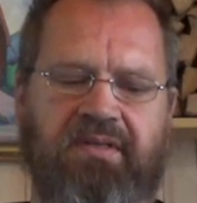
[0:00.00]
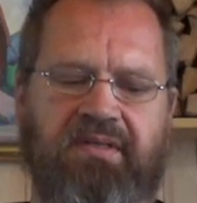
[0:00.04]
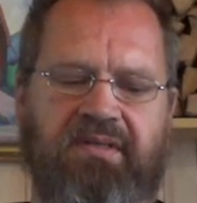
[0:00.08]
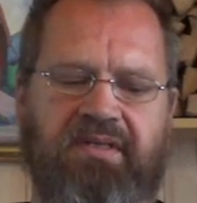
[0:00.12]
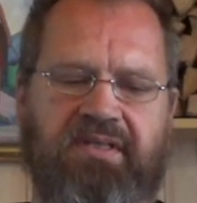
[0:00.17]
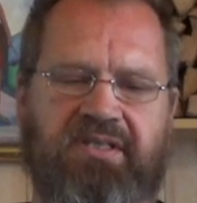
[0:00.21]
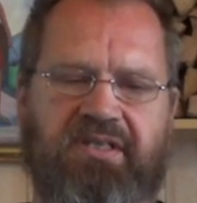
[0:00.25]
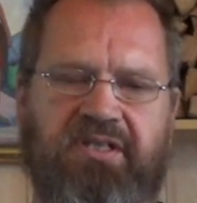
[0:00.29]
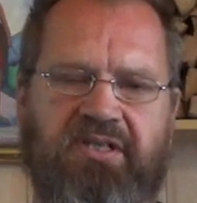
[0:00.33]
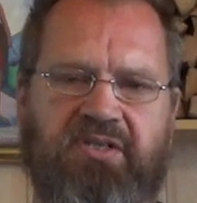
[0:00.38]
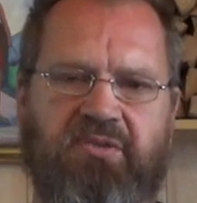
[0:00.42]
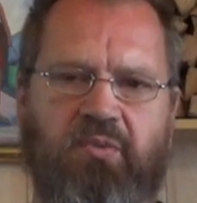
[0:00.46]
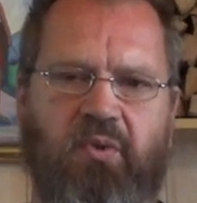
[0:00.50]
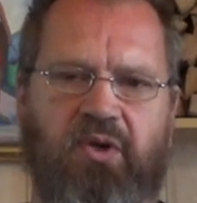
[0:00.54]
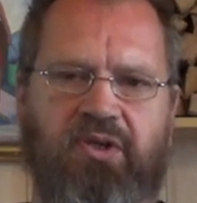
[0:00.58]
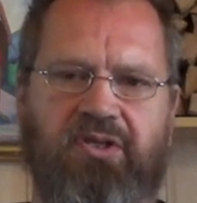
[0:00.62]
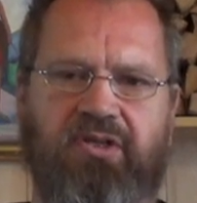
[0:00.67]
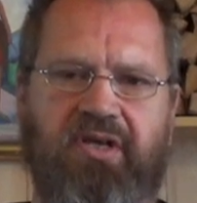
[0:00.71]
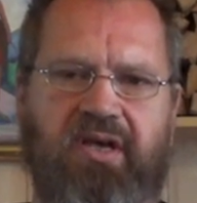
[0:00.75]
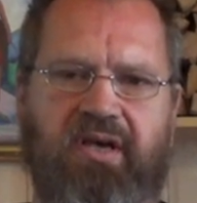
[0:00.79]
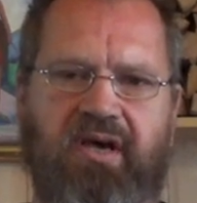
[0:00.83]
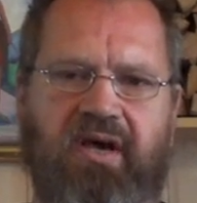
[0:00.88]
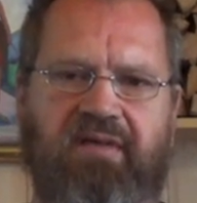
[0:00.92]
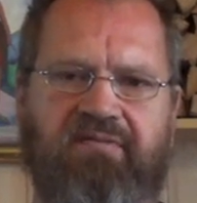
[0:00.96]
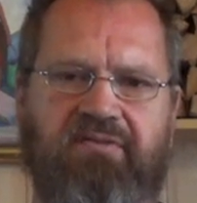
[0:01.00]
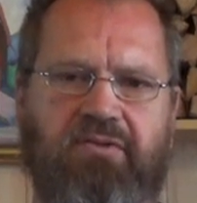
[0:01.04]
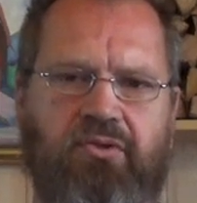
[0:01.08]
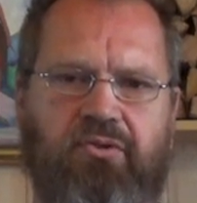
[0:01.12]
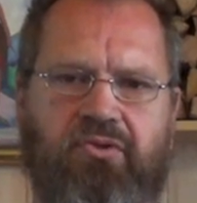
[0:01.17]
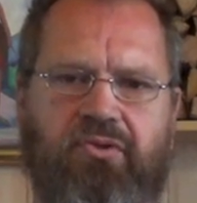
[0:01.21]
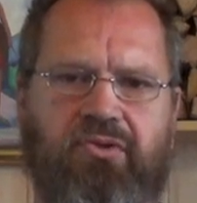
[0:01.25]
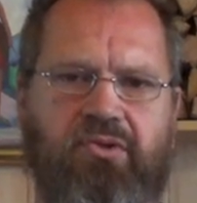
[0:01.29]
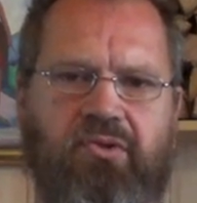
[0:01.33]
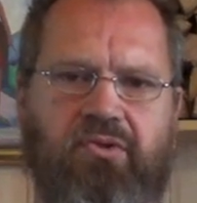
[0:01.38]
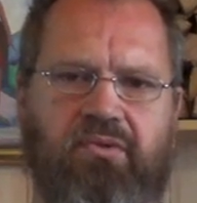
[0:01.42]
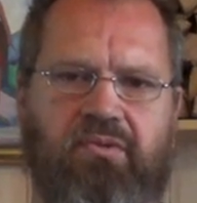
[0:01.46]
this is what they have to
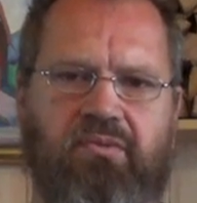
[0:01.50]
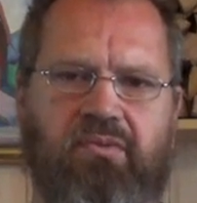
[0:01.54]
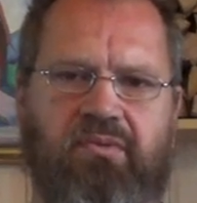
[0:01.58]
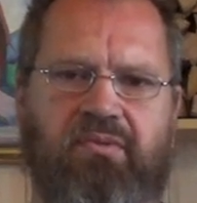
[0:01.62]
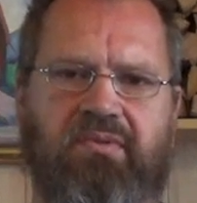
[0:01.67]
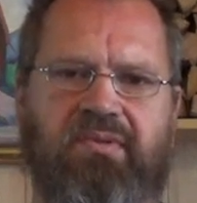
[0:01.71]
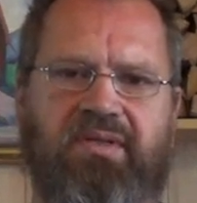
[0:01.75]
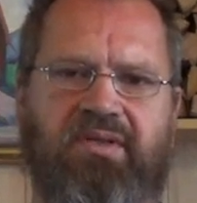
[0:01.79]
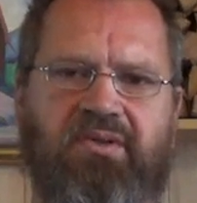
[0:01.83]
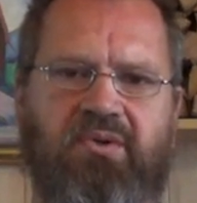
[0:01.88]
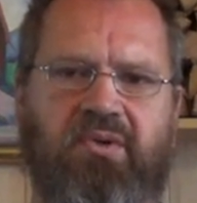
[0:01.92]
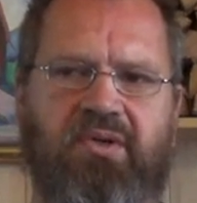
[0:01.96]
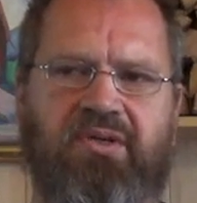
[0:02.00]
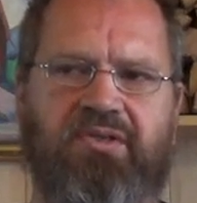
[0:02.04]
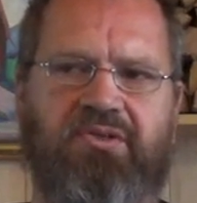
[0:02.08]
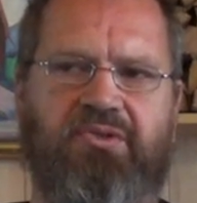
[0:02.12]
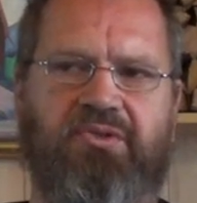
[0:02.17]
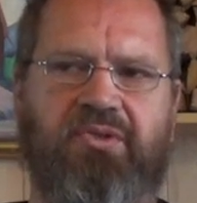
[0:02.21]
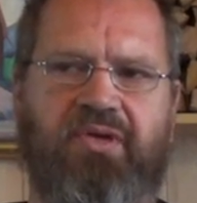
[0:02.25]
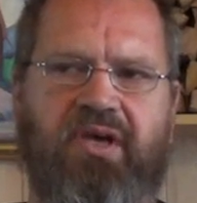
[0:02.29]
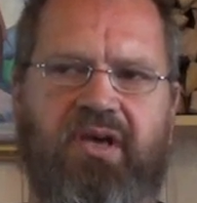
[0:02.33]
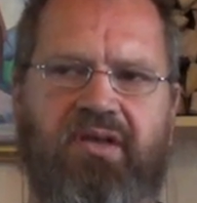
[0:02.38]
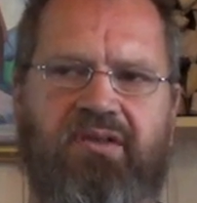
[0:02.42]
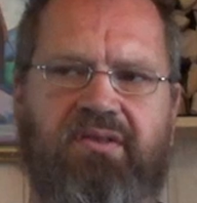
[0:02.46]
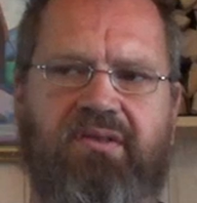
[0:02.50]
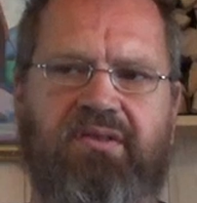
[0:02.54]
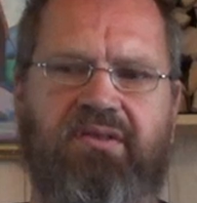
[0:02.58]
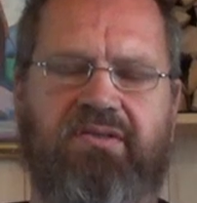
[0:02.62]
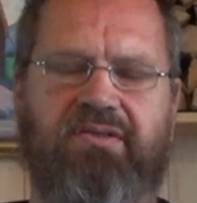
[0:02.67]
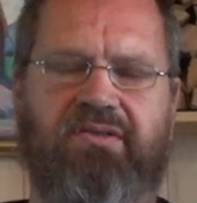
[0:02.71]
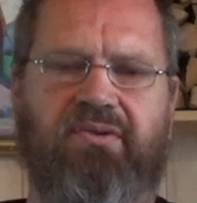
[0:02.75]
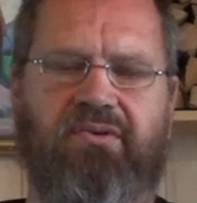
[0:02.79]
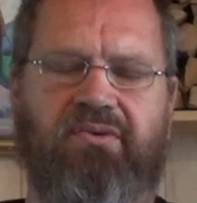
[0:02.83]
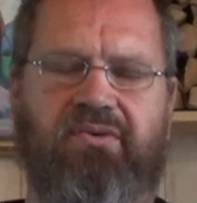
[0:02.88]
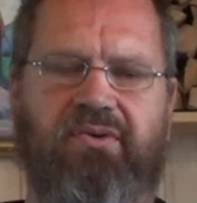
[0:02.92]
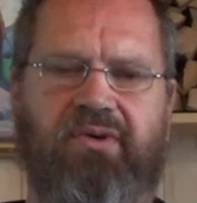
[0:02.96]
do in order to get
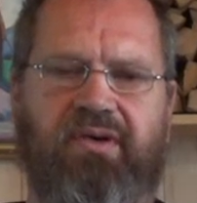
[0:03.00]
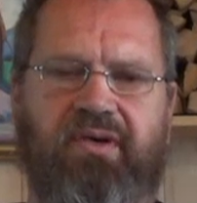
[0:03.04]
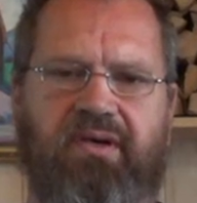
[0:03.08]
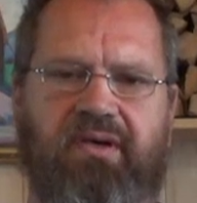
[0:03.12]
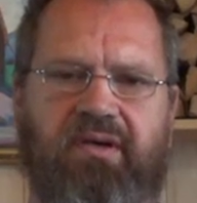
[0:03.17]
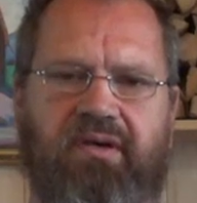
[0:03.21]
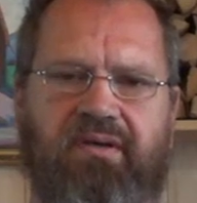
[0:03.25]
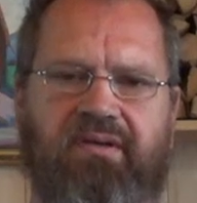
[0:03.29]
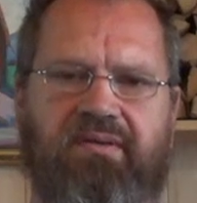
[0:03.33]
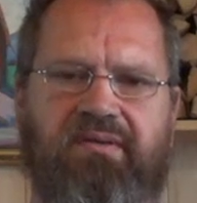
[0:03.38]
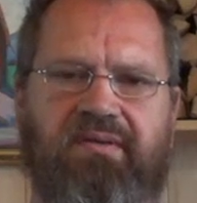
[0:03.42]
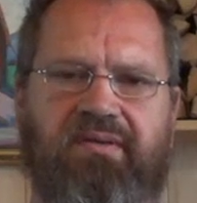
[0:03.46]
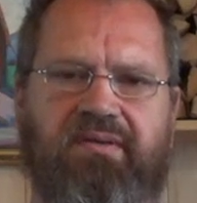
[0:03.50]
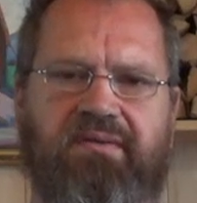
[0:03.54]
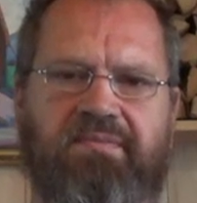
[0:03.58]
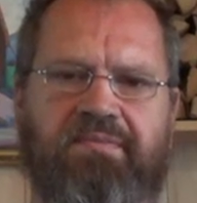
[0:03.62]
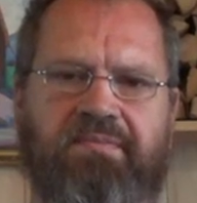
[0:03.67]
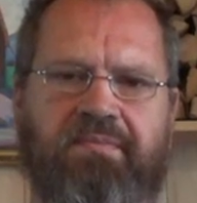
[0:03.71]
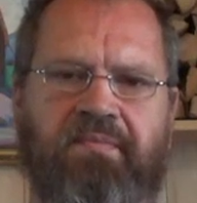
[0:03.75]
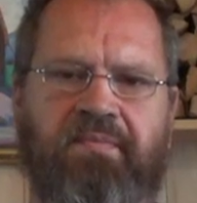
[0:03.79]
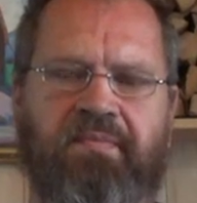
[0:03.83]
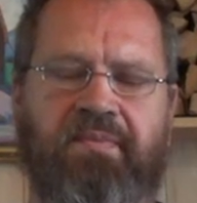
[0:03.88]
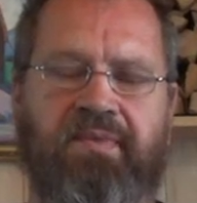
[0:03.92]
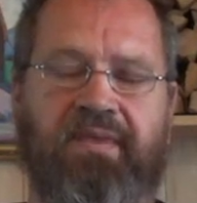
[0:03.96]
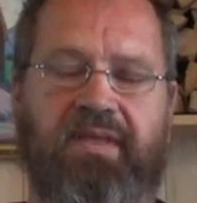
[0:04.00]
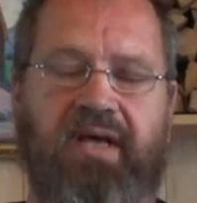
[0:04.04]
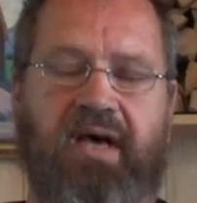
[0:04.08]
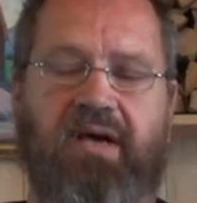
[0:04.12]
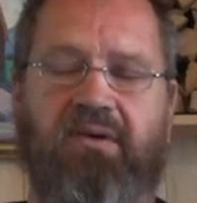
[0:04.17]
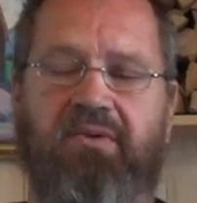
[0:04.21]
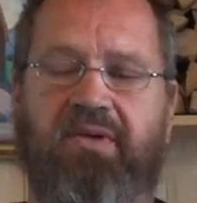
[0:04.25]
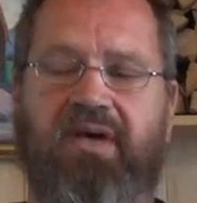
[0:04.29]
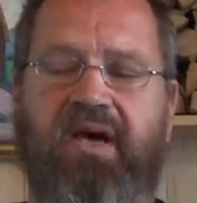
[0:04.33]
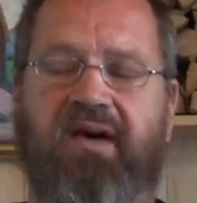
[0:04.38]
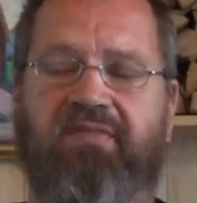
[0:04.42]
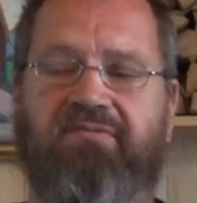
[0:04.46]
this career.
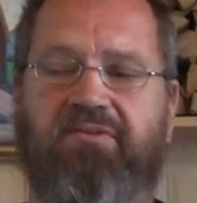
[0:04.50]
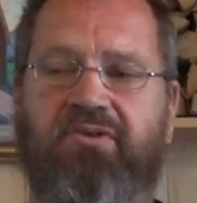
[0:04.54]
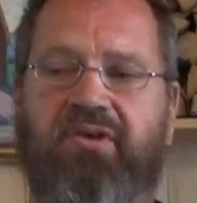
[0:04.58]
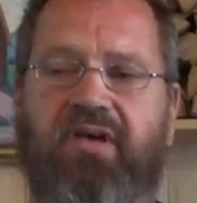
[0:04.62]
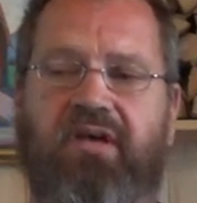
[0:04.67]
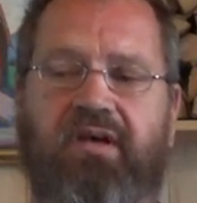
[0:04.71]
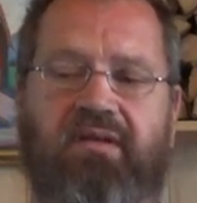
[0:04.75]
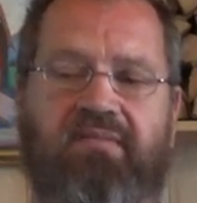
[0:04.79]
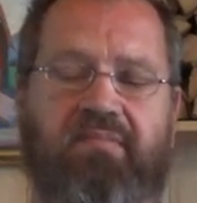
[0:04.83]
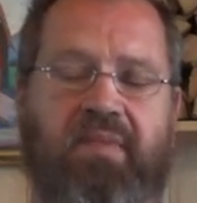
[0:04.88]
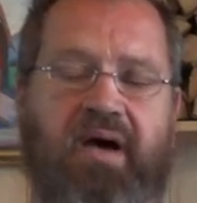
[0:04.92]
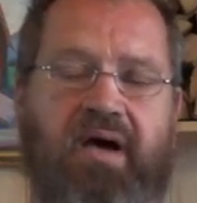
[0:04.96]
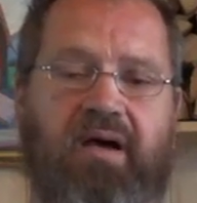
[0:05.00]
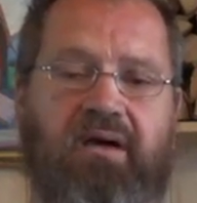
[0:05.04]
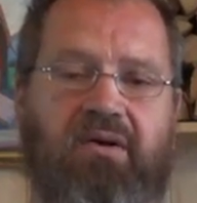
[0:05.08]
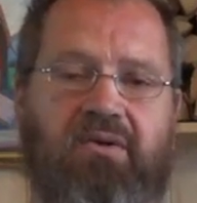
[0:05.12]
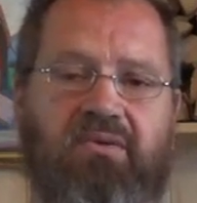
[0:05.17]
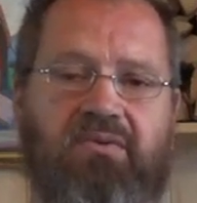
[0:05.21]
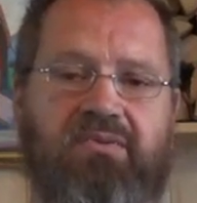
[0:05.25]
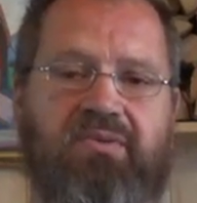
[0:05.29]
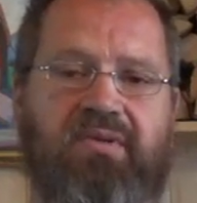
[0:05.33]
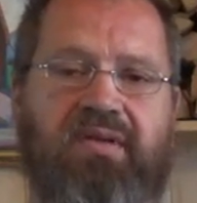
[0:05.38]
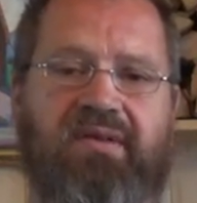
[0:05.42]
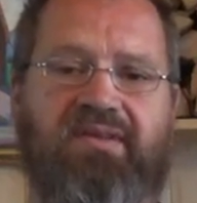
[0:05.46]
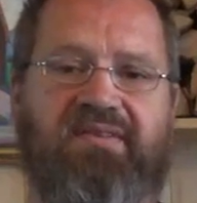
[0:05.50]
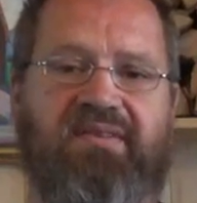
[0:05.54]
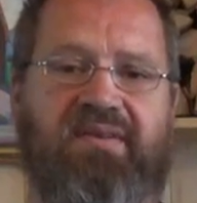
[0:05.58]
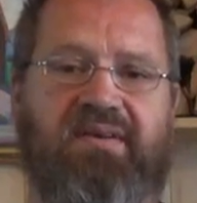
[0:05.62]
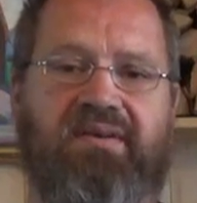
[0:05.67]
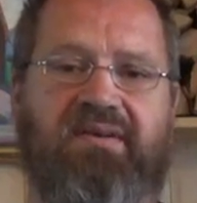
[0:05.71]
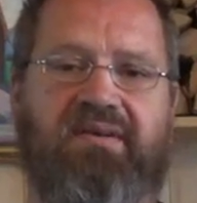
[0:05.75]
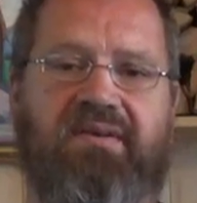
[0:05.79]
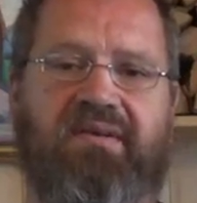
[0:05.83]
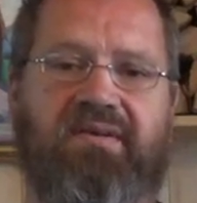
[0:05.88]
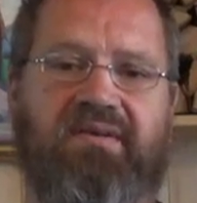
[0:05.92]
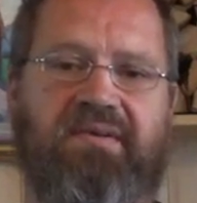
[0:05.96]
Now they have to get him out, I
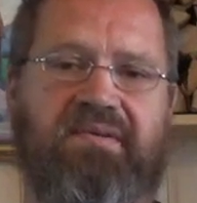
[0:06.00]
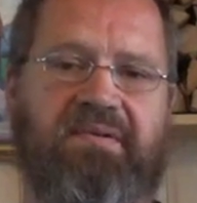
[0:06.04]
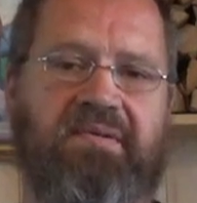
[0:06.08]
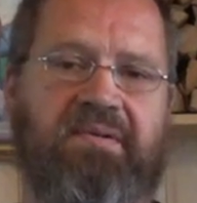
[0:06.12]
think.